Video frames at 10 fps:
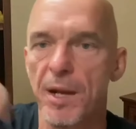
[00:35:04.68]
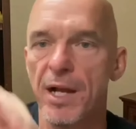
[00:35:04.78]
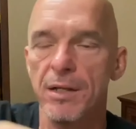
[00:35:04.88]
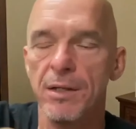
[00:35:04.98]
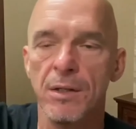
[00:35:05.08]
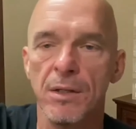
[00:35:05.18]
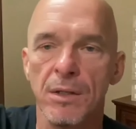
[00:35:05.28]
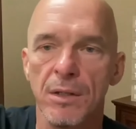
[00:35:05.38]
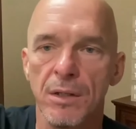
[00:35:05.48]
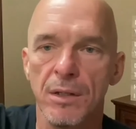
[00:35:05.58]
but
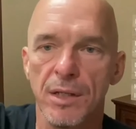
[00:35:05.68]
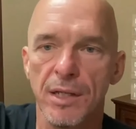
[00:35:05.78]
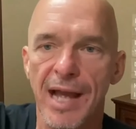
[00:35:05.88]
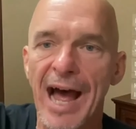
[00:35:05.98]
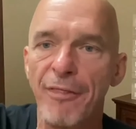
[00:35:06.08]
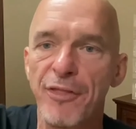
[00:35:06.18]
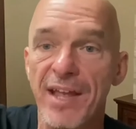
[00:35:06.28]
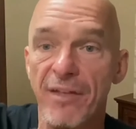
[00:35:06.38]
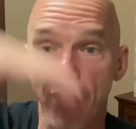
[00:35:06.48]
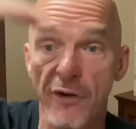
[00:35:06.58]
I
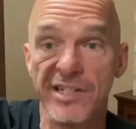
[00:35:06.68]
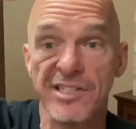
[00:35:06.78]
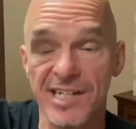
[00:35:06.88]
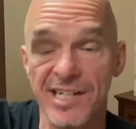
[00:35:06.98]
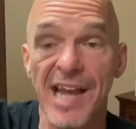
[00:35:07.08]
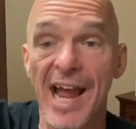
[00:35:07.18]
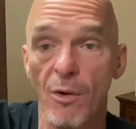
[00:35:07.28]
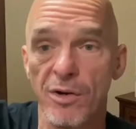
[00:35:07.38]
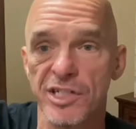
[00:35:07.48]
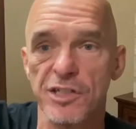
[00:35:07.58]
think 36
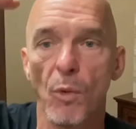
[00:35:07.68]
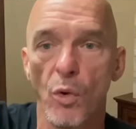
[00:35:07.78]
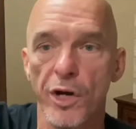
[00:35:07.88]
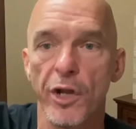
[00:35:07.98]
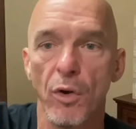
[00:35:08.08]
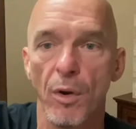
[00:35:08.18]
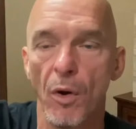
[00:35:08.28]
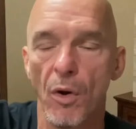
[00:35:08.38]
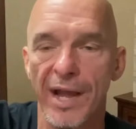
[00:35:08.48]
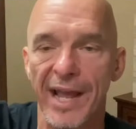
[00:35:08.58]
hours is more
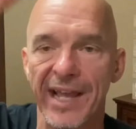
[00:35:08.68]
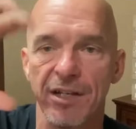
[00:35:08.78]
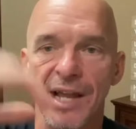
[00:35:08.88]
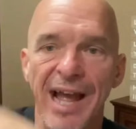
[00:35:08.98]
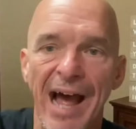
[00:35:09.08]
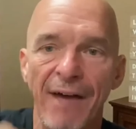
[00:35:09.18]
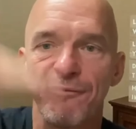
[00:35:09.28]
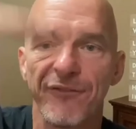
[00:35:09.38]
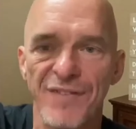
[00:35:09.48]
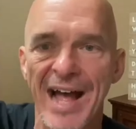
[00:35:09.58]
doable. And I
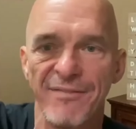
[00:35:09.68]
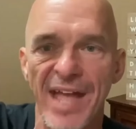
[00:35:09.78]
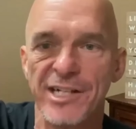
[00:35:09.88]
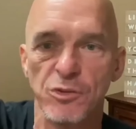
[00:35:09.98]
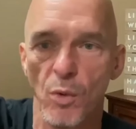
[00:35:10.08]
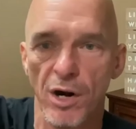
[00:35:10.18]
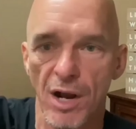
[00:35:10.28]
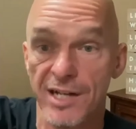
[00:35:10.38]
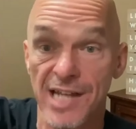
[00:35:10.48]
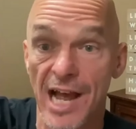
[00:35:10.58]
find that's where
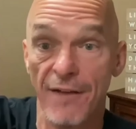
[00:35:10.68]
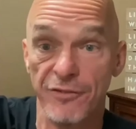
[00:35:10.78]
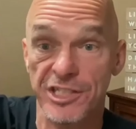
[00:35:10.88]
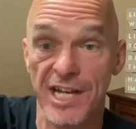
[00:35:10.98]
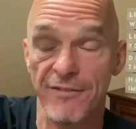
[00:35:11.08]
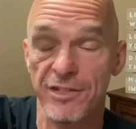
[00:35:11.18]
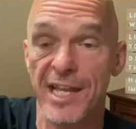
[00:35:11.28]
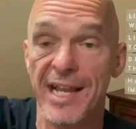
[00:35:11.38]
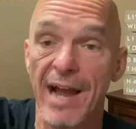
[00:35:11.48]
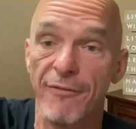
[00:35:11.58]
autophagy,
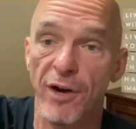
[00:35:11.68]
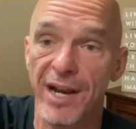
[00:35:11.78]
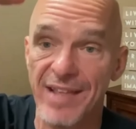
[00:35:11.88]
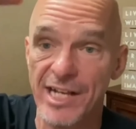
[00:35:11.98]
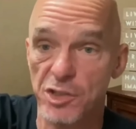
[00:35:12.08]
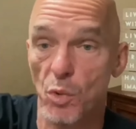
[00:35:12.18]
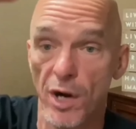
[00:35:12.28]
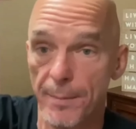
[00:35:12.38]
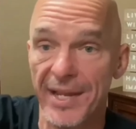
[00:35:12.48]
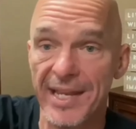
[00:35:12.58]
everything I've read, that's where
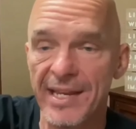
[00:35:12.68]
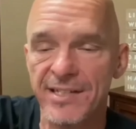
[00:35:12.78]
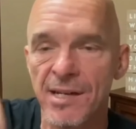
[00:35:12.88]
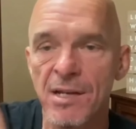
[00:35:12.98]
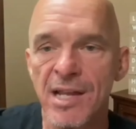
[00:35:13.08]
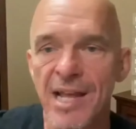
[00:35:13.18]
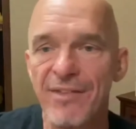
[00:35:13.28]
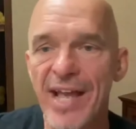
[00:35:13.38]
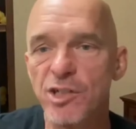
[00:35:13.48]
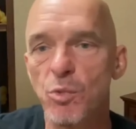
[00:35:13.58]
it peaks.
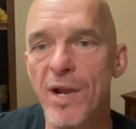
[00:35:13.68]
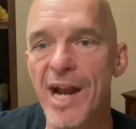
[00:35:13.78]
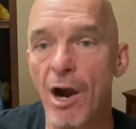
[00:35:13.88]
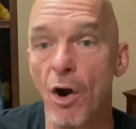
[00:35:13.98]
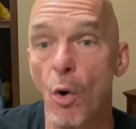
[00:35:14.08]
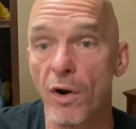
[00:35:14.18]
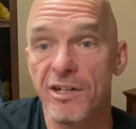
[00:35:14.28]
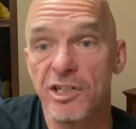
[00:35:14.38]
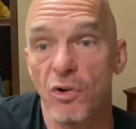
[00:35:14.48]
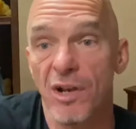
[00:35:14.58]
And that's when our
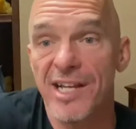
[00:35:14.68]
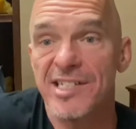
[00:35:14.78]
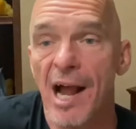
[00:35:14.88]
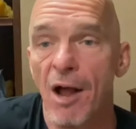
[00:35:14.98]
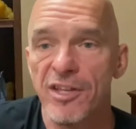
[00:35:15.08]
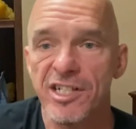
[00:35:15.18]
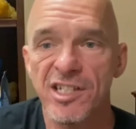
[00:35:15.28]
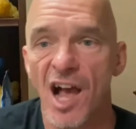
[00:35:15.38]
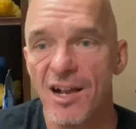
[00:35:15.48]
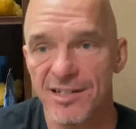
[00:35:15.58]
organs release all this
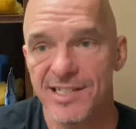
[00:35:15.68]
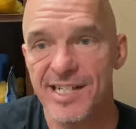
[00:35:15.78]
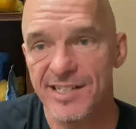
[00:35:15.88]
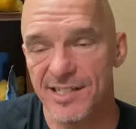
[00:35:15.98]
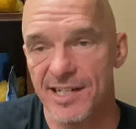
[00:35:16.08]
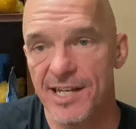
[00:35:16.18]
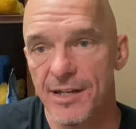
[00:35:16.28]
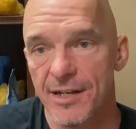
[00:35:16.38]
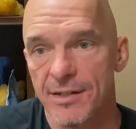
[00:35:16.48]
toxicity.